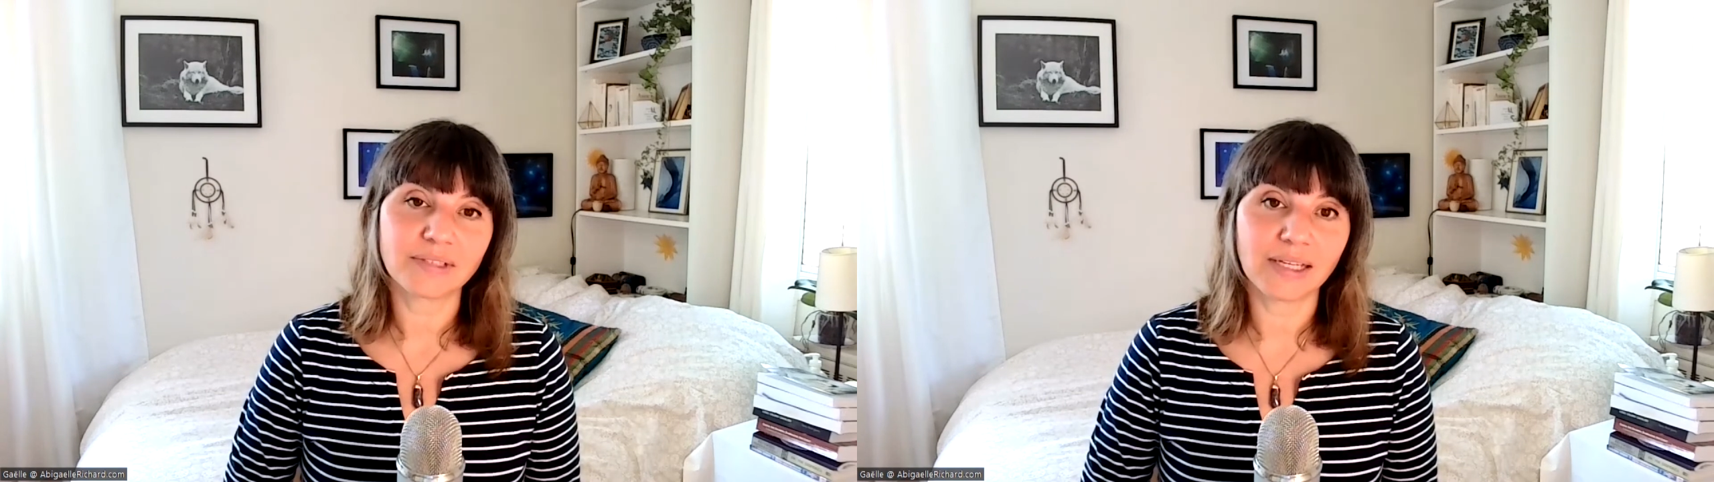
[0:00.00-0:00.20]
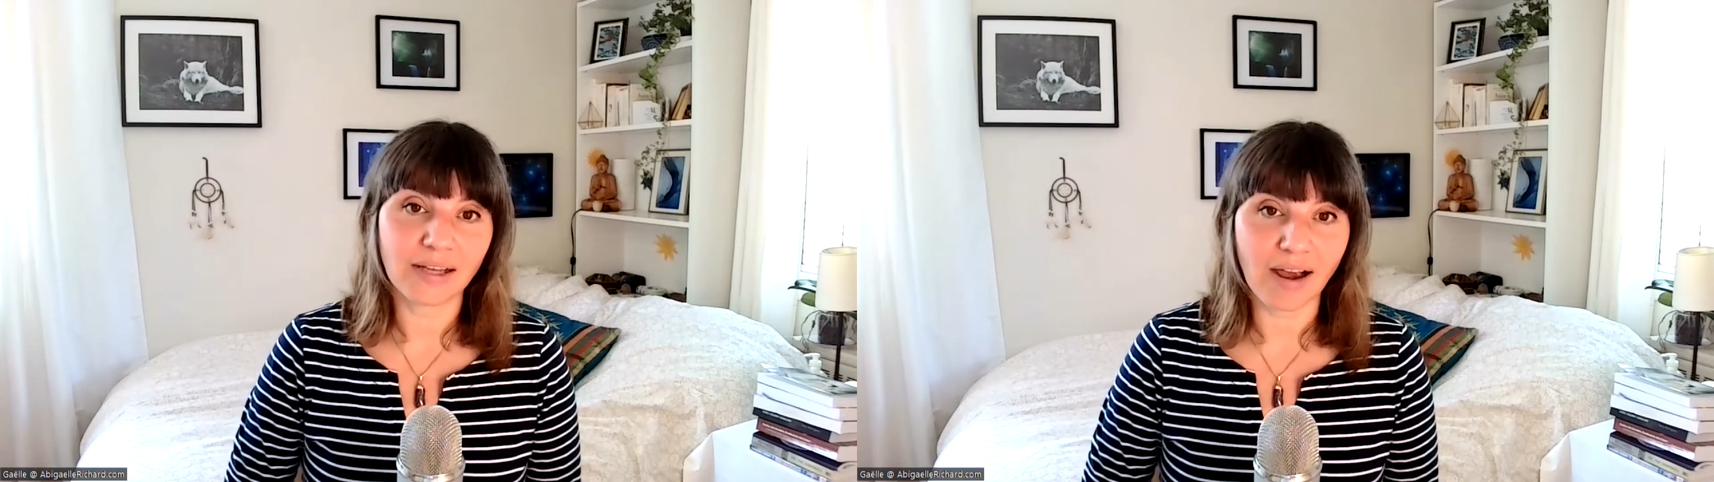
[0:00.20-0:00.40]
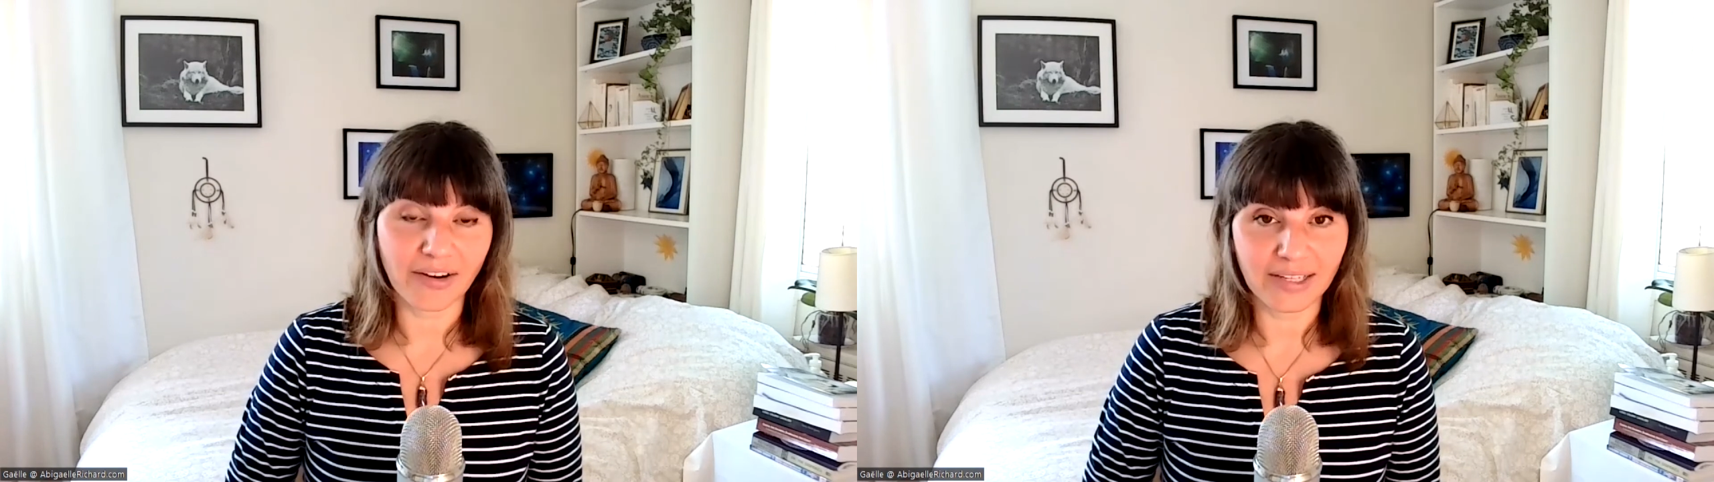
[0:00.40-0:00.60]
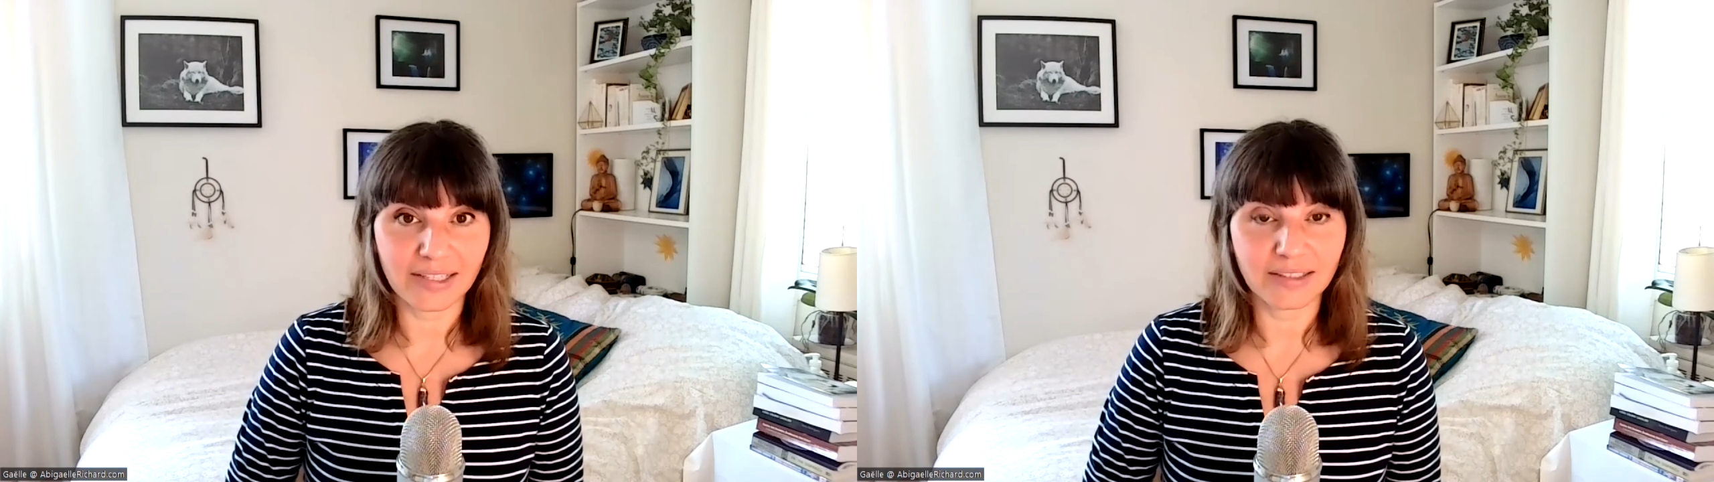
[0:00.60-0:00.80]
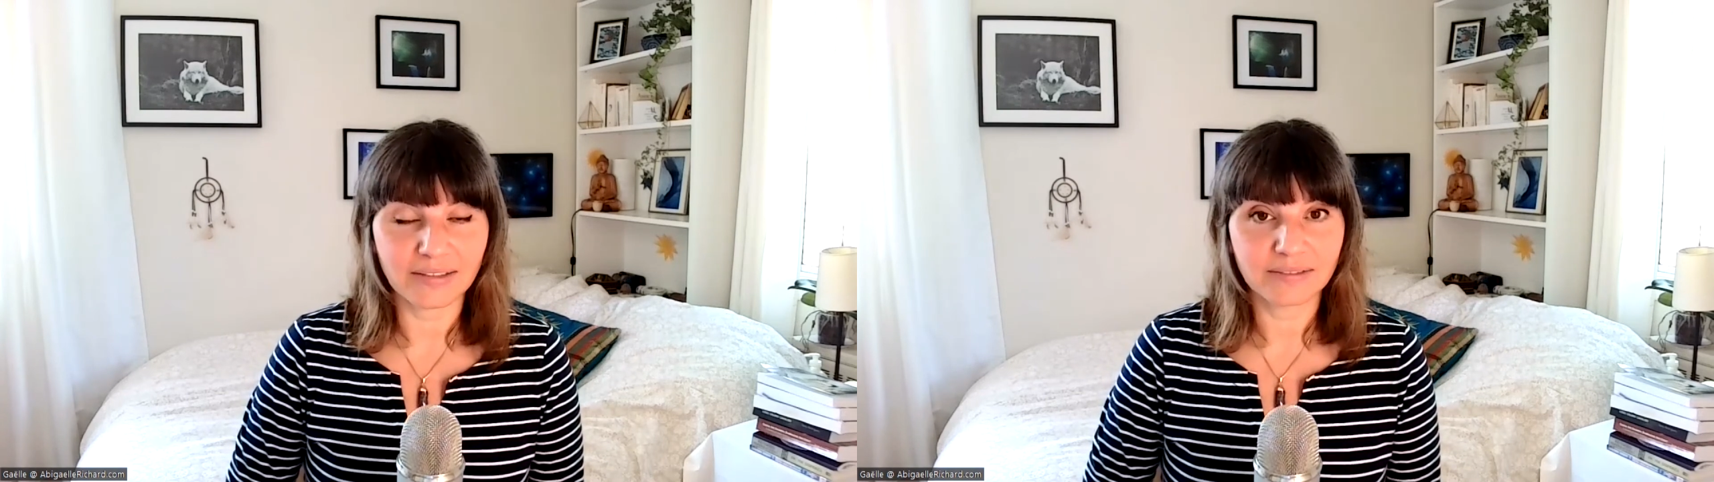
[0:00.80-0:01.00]

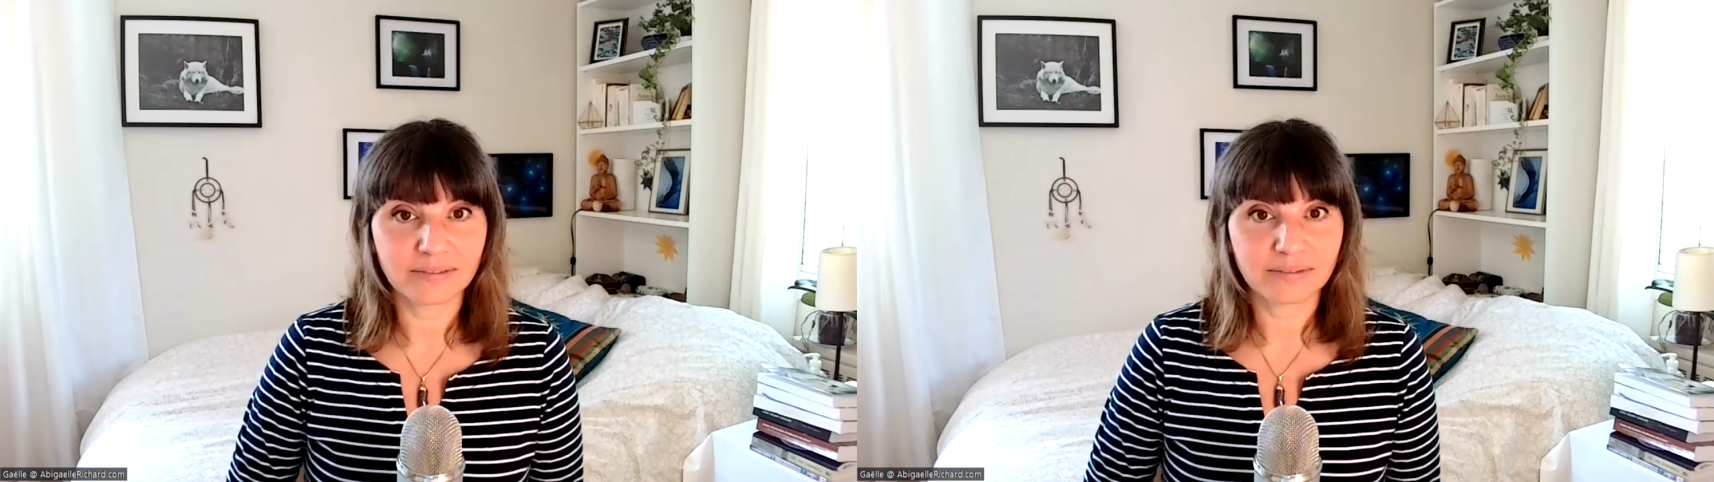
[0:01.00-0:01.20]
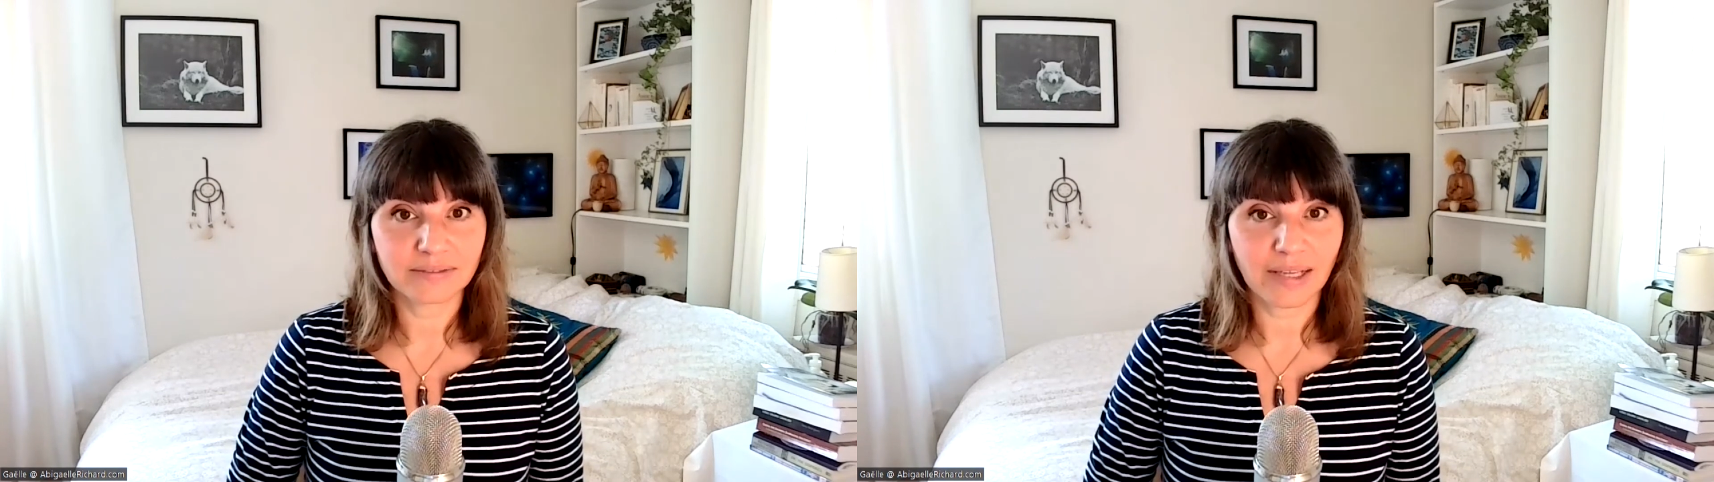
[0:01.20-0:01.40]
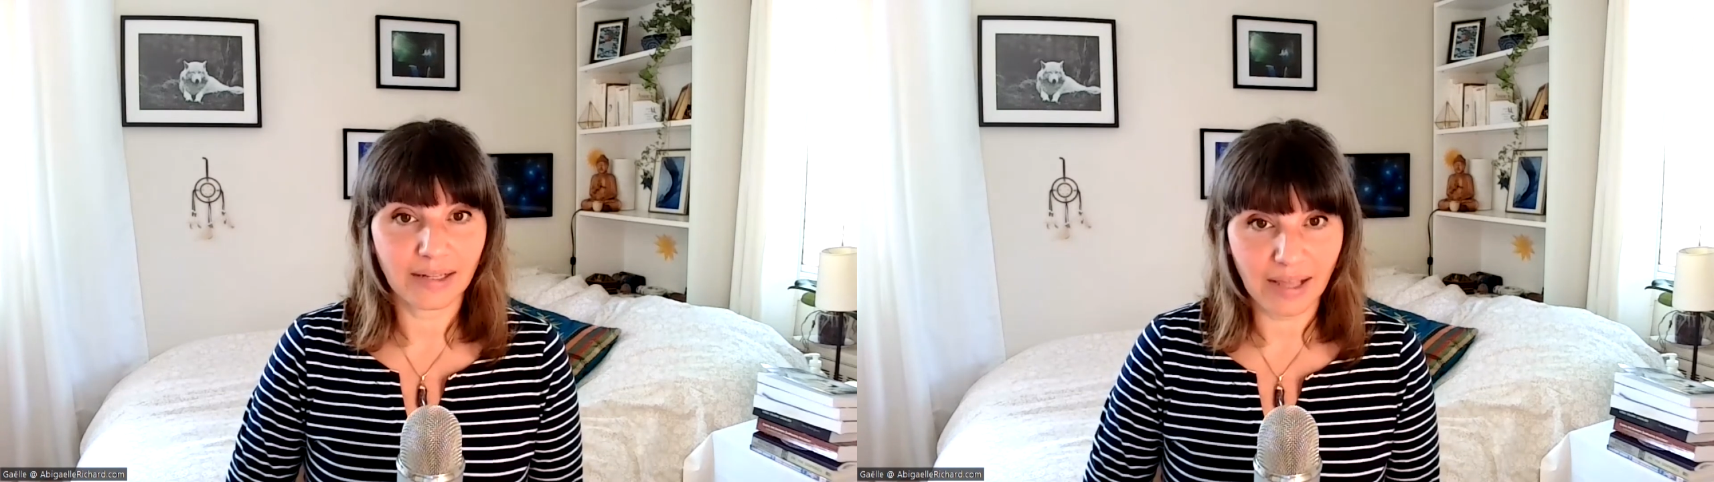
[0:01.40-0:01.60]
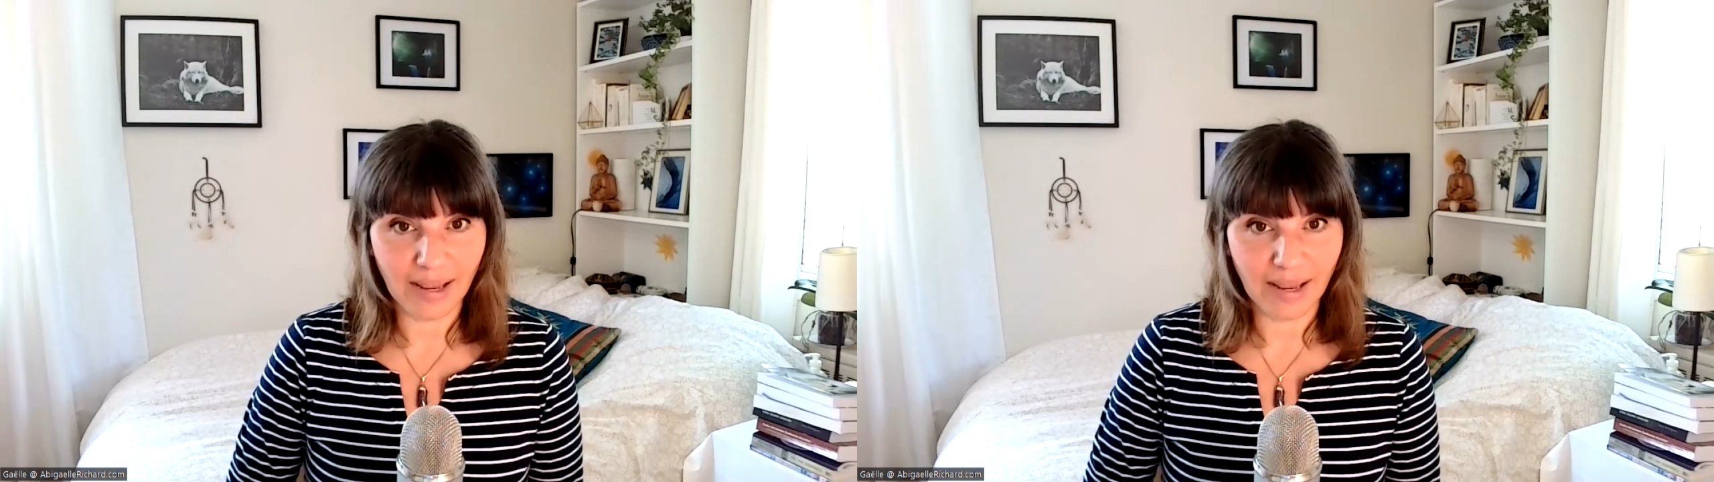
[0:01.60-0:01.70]
incarnate it, and